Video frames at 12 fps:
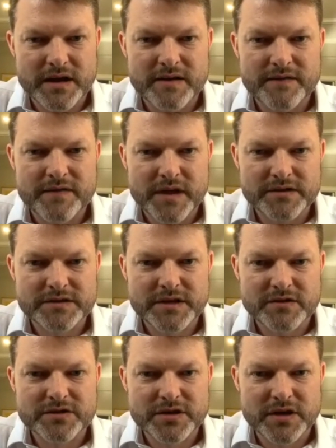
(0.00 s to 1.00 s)
and if those
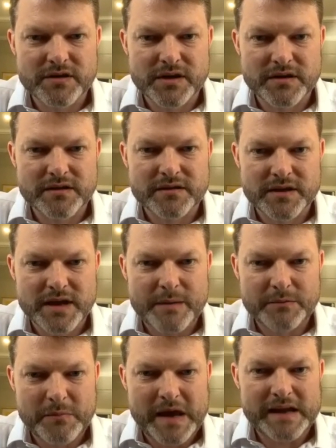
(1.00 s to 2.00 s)
don't show the
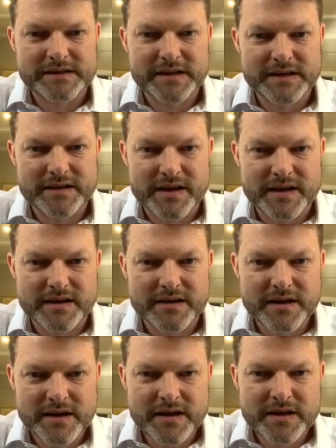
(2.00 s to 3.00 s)
abnormality,
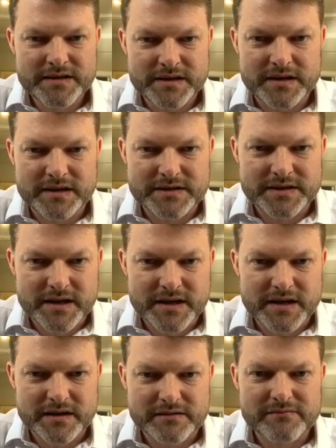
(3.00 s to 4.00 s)
then to
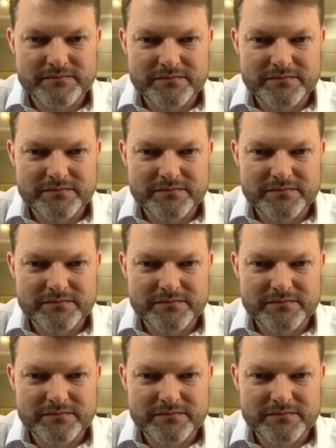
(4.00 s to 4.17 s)
consider